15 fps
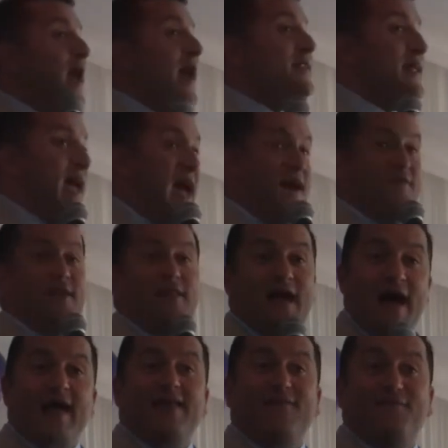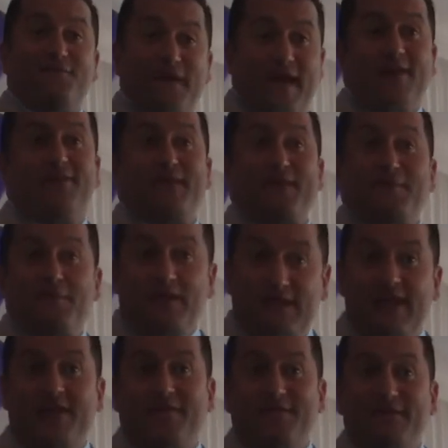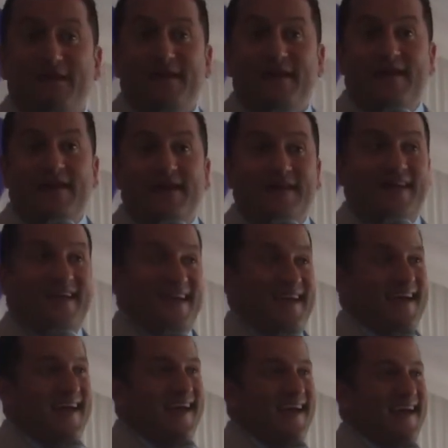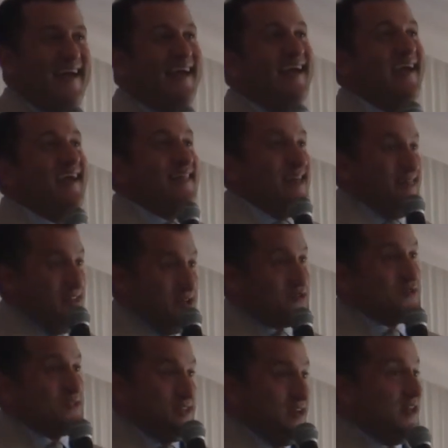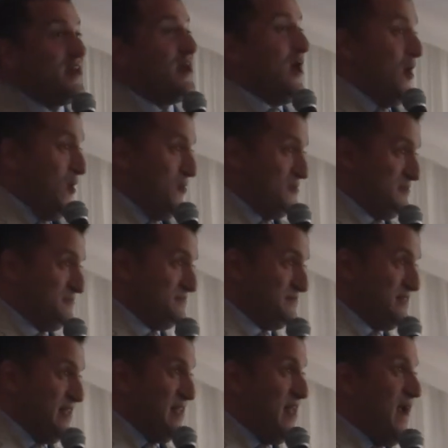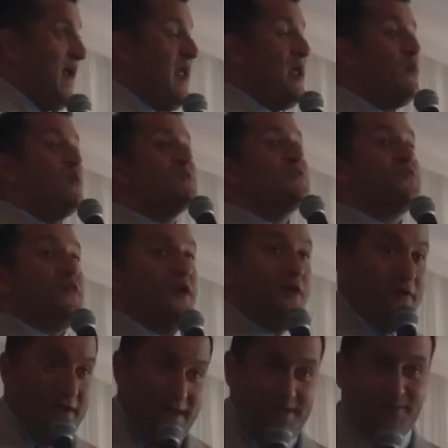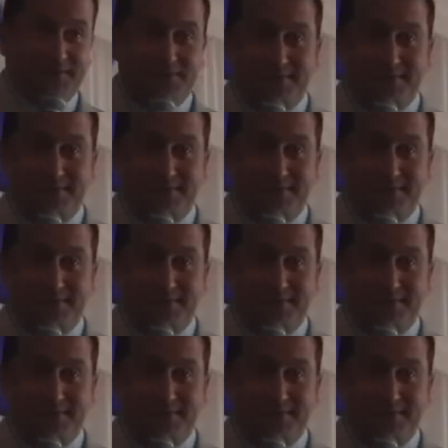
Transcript: had to have a lot of faith and belief that this was going to go. Yeah. It was theory.